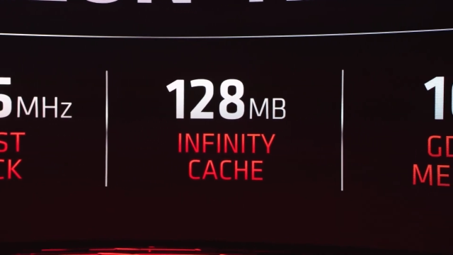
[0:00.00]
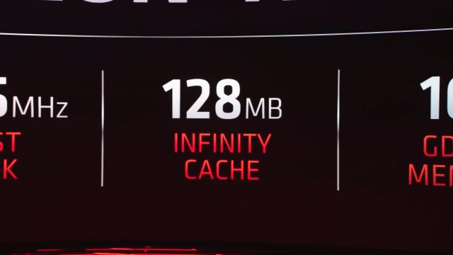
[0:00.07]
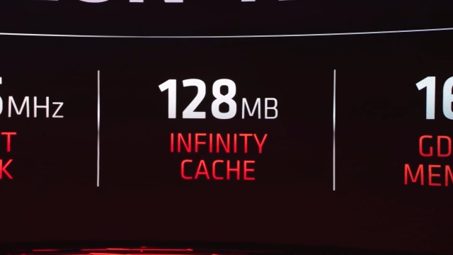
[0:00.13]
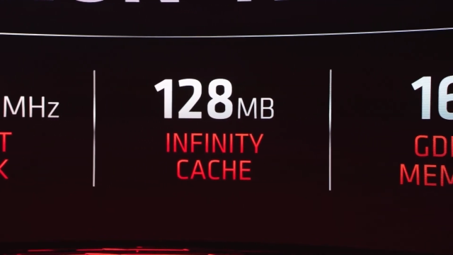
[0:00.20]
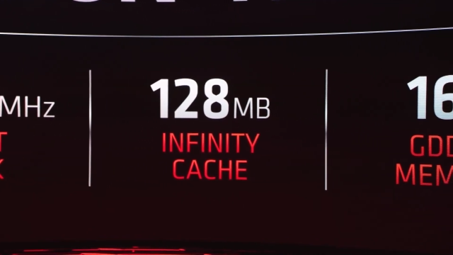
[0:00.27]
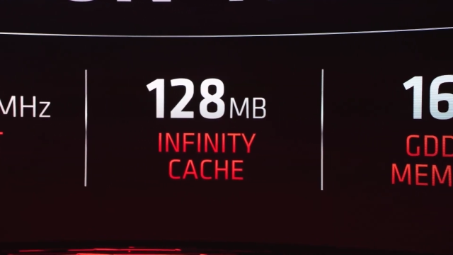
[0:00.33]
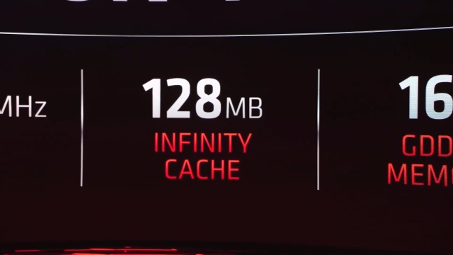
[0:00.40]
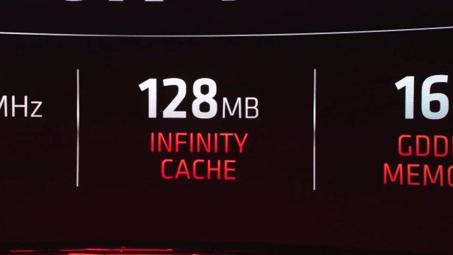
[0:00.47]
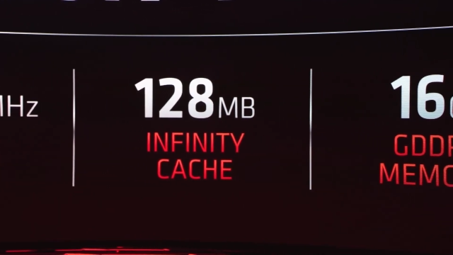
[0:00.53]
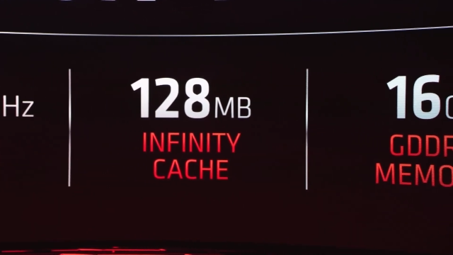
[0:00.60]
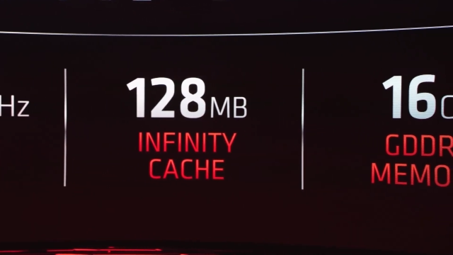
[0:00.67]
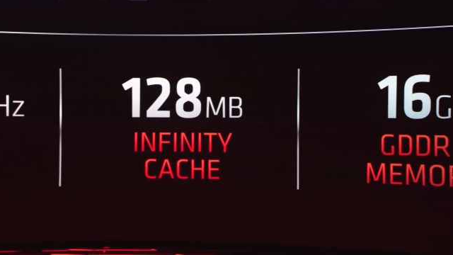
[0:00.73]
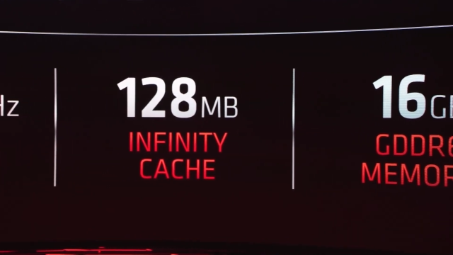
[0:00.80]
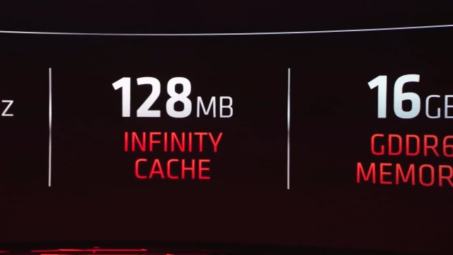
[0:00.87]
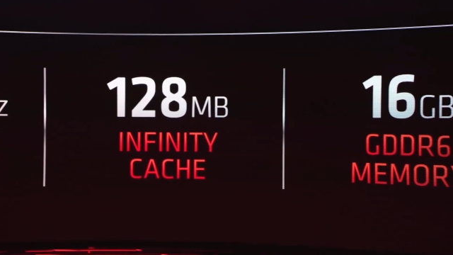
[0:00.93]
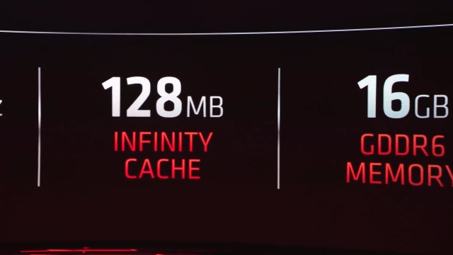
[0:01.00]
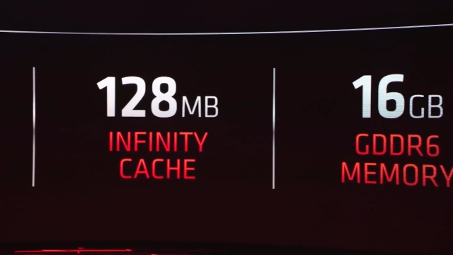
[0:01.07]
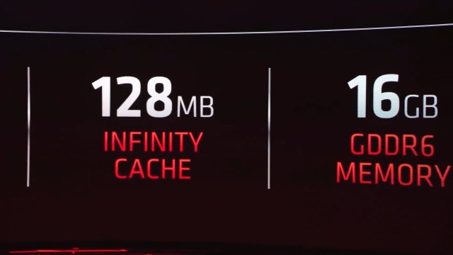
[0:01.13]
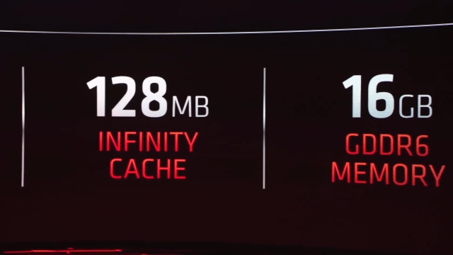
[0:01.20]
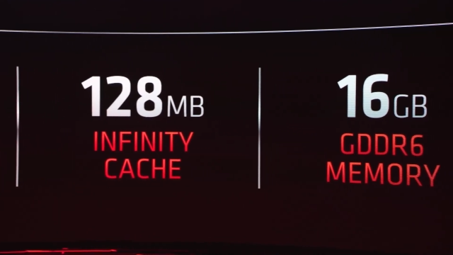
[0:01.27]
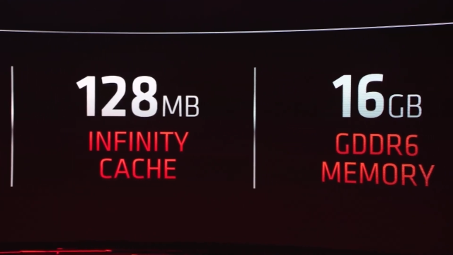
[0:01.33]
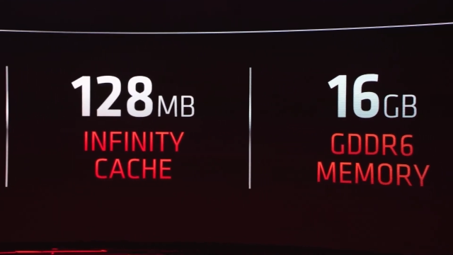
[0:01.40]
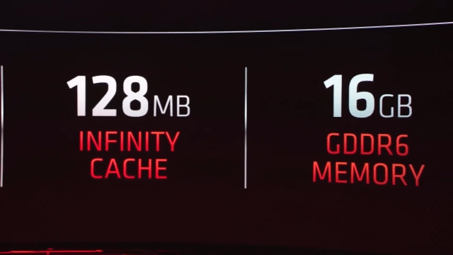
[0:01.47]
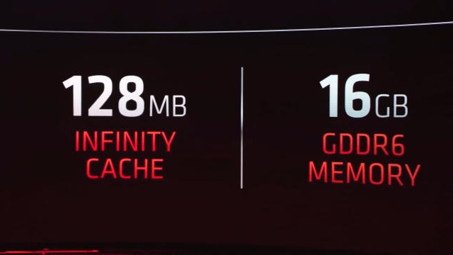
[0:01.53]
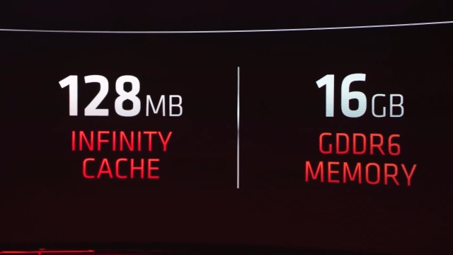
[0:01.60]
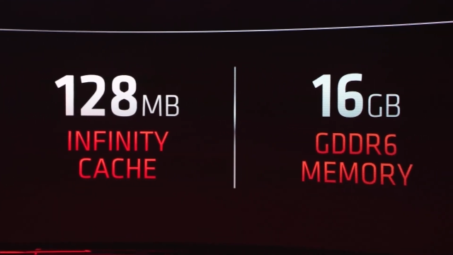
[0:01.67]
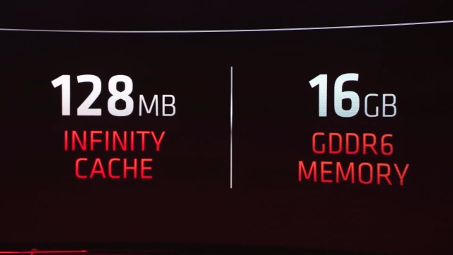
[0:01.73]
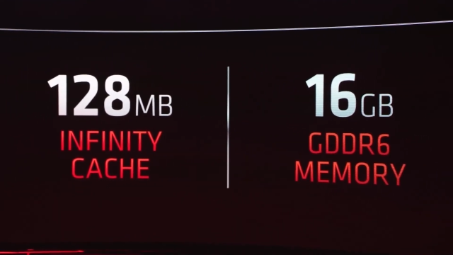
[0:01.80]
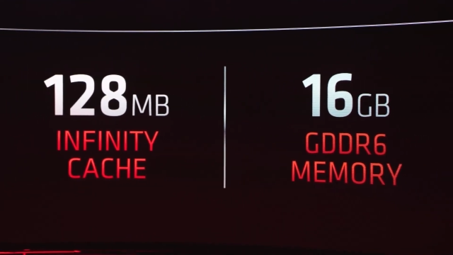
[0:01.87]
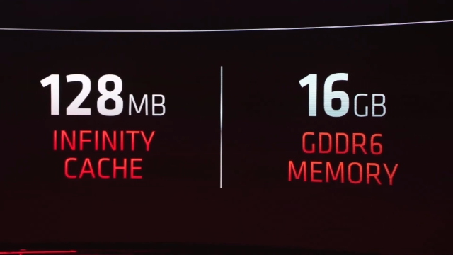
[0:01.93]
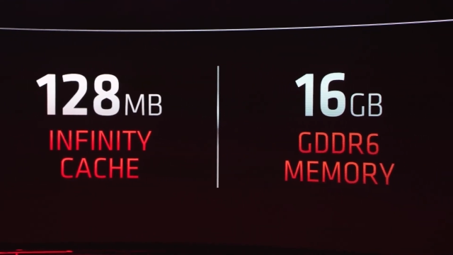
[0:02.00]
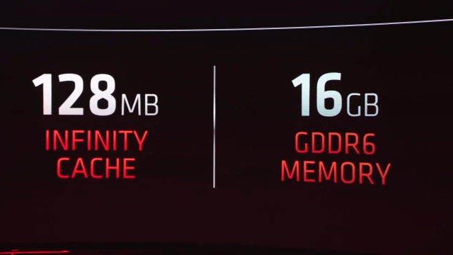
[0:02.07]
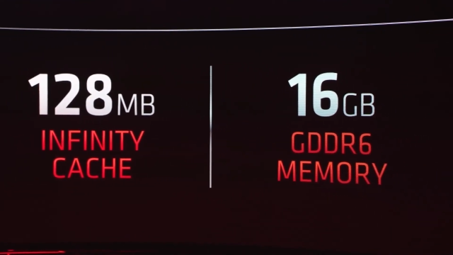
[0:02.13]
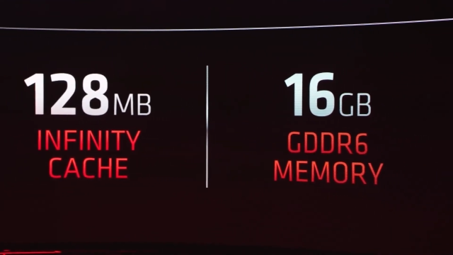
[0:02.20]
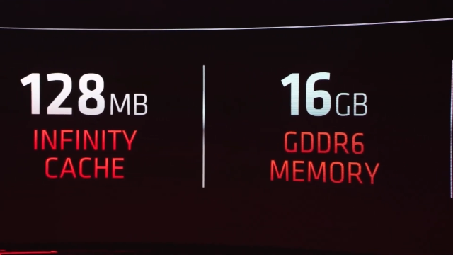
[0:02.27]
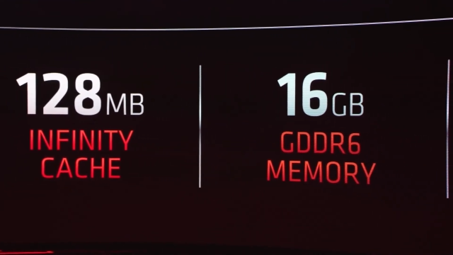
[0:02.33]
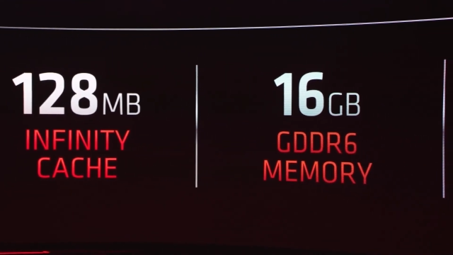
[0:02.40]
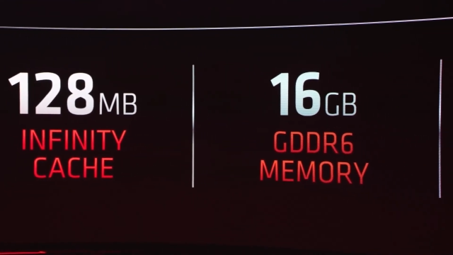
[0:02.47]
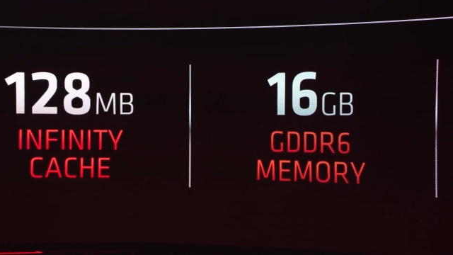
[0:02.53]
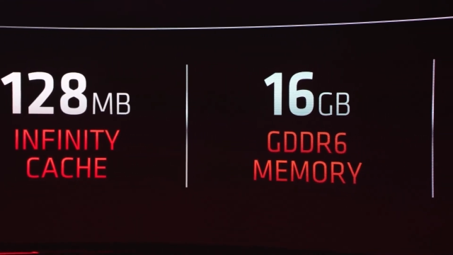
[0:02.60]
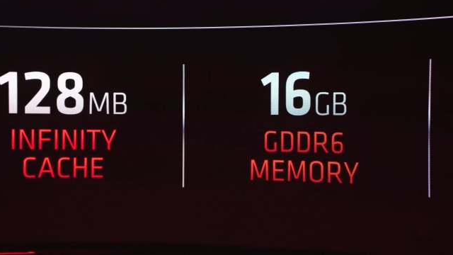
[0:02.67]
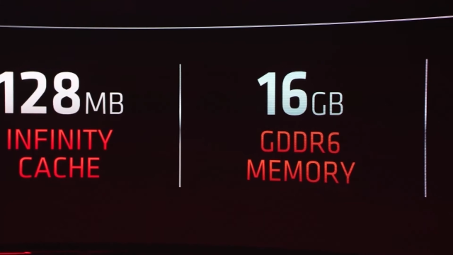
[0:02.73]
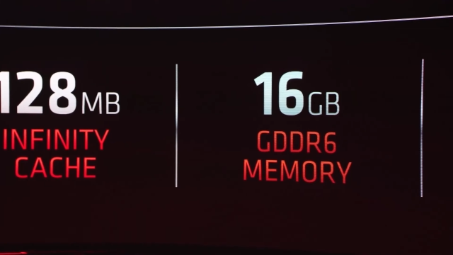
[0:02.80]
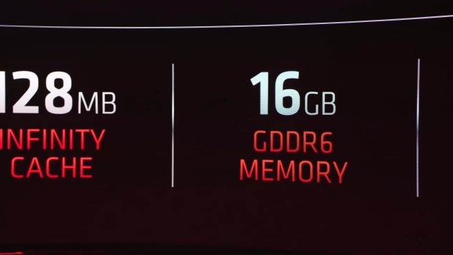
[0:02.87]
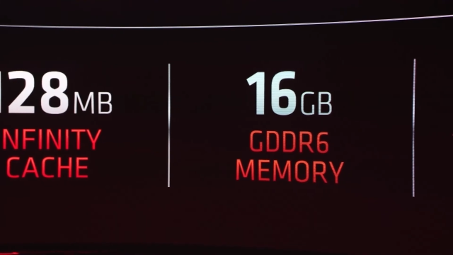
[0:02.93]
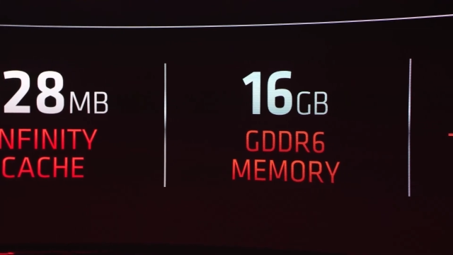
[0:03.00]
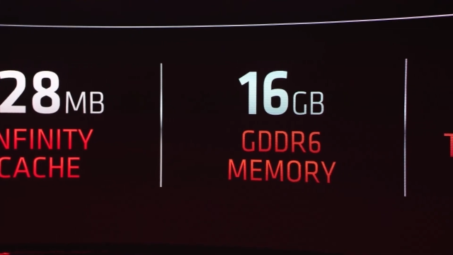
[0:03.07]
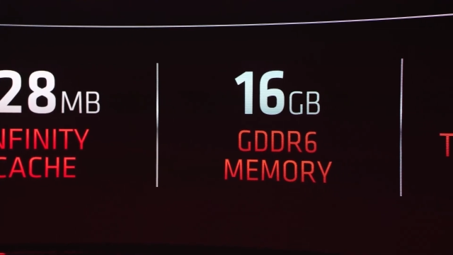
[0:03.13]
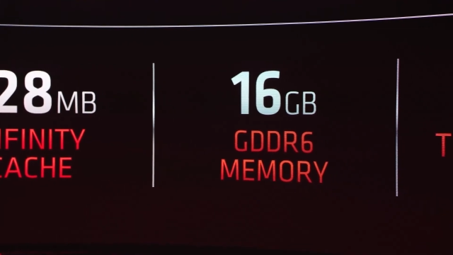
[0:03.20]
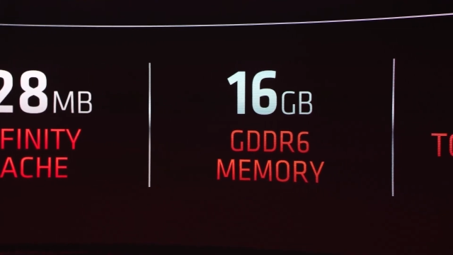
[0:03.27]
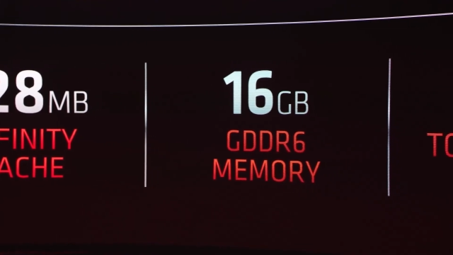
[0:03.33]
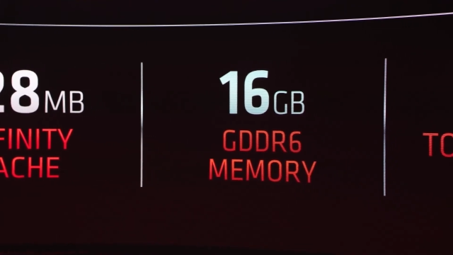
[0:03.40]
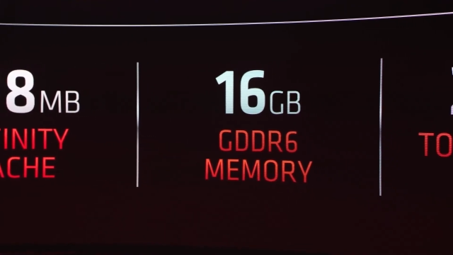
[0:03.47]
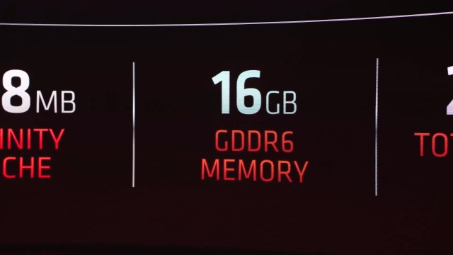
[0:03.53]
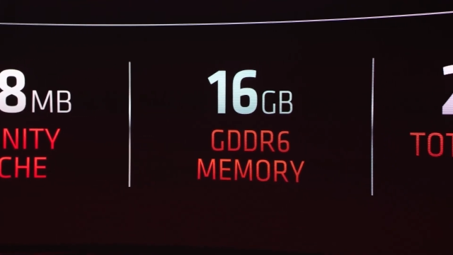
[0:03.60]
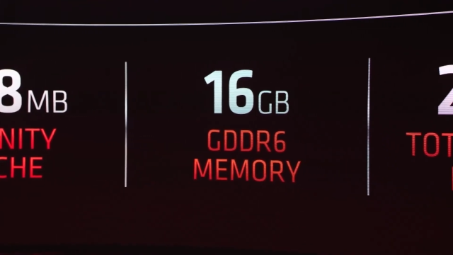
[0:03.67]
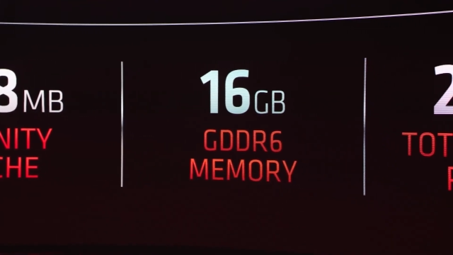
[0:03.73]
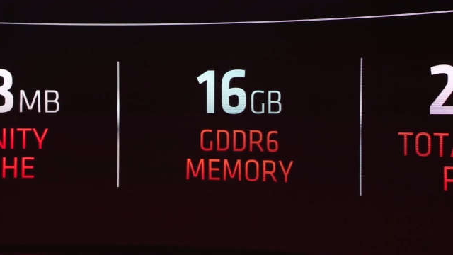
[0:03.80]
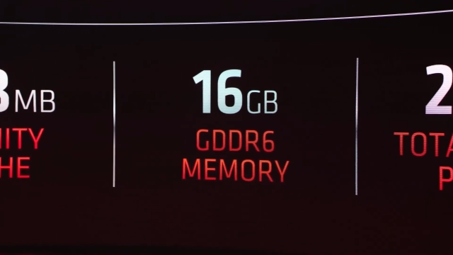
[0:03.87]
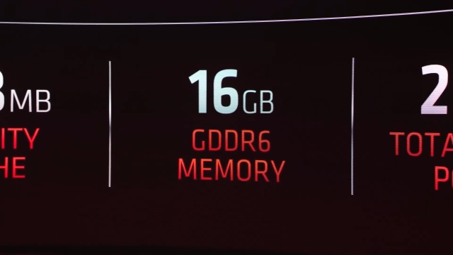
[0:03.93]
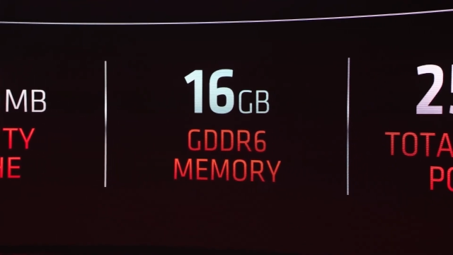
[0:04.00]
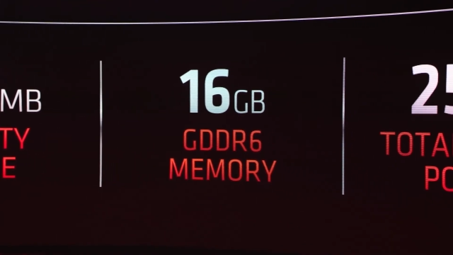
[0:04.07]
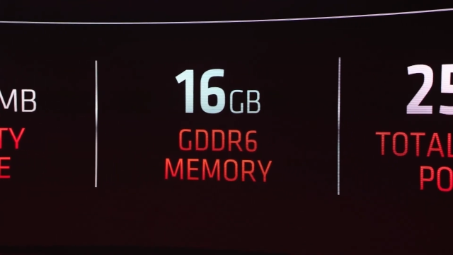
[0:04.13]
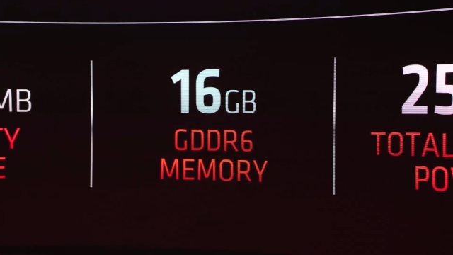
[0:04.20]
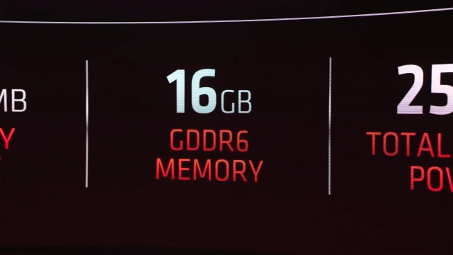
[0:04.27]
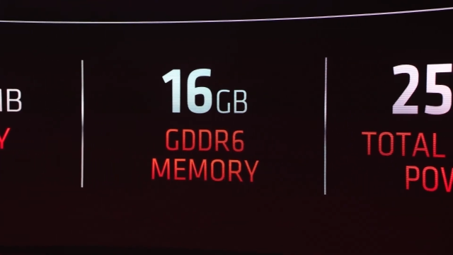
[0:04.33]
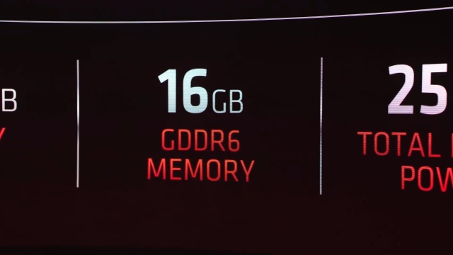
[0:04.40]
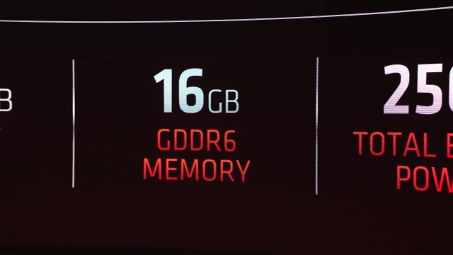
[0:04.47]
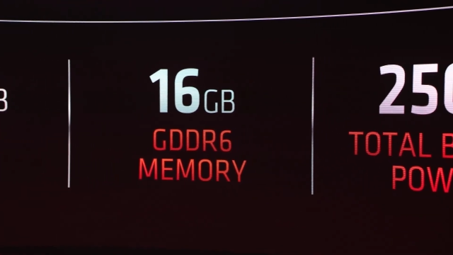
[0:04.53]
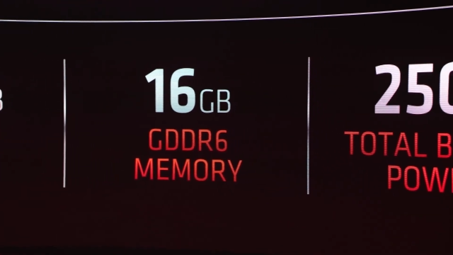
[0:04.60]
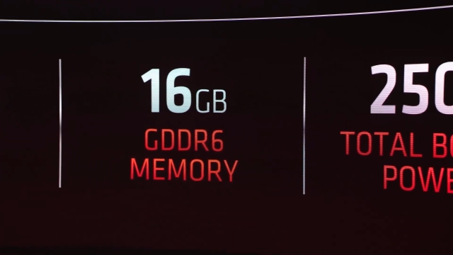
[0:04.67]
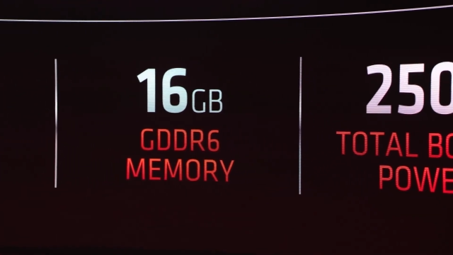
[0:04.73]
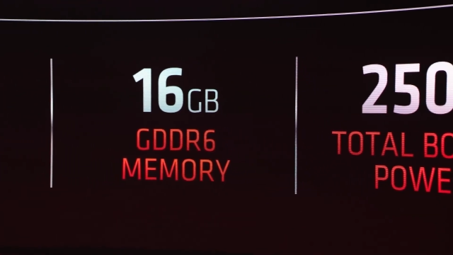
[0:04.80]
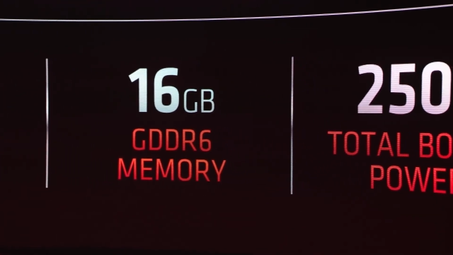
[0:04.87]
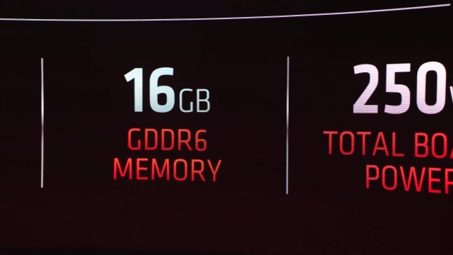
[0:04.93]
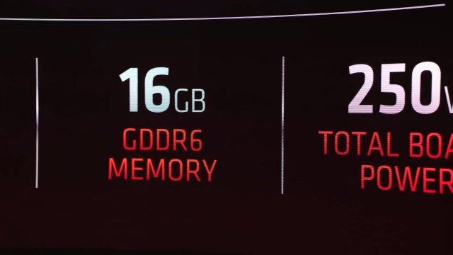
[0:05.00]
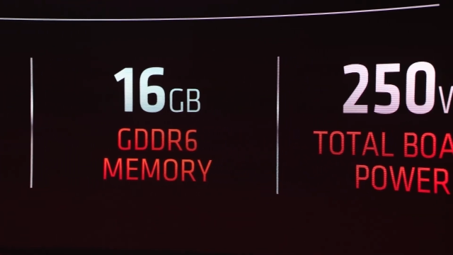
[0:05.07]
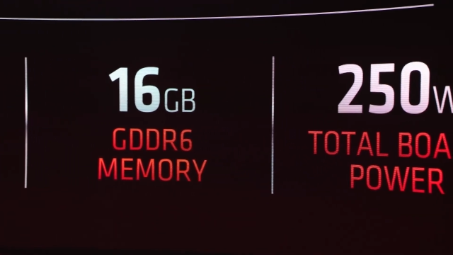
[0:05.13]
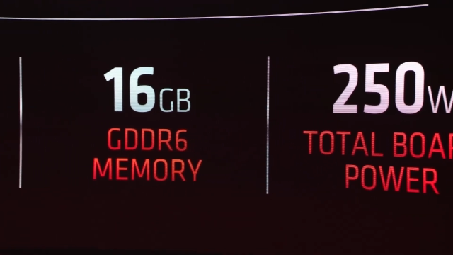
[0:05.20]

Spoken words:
Nobody's mouth can be seen.